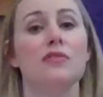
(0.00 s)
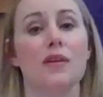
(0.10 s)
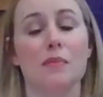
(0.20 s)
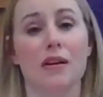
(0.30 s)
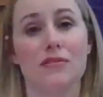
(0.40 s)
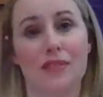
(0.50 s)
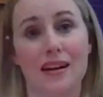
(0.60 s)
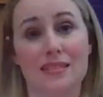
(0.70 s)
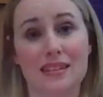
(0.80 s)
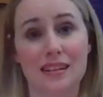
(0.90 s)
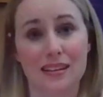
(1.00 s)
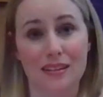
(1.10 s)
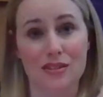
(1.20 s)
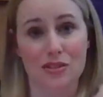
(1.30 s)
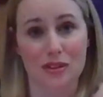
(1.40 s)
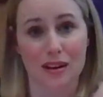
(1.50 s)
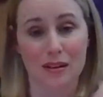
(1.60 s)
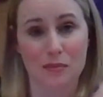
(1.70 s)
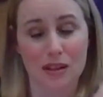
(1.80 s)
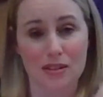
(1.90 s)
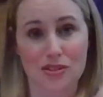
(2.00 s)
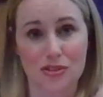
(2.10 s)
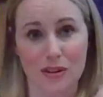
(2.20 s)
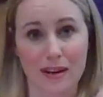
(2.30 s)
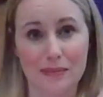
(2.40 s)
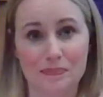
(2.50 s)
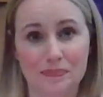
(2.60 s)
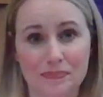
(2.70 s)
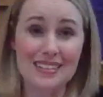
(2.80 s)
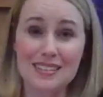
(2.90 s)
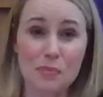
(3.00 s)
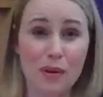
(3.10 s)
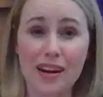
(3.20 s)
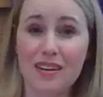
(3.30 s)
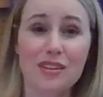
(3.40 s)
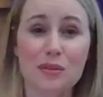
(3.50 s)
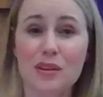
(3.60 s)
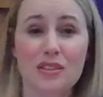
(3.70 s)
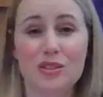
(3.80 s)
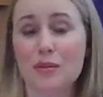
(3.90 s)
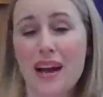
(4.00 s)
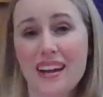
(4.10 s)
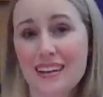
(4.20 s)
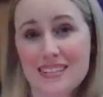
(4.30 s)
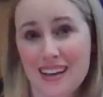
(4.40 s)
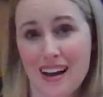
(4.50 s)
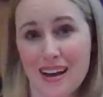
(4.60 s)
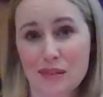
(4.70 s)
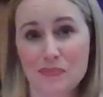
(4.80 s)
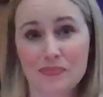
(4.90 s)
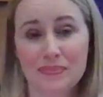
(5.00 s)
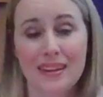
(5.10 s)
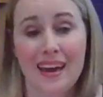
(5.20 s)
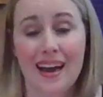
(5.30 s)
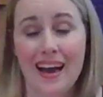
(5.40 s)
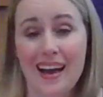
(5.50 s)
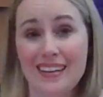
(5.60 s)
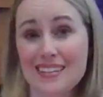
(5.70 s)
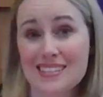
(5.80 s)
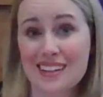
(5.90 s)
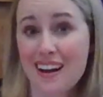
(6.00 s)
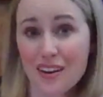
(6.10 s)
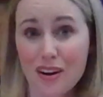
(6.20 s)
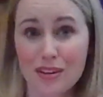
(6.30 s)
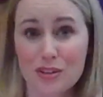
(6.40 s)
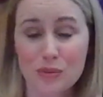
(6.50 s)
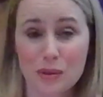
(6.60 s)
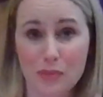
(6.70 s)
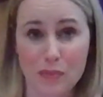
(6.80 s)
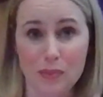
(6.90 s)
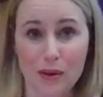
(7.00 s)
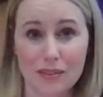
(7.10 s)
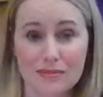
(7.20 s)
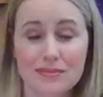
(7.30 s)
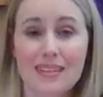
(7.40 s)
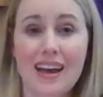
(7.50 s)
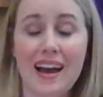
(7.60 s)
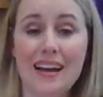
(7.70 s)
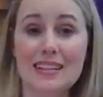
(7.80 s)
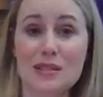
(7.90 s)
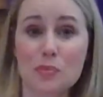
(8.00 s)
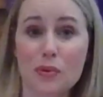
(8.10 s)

from our friends at Illustrated Ministry. It's a prayer you can do anytime, and it's not hard to remember. It's a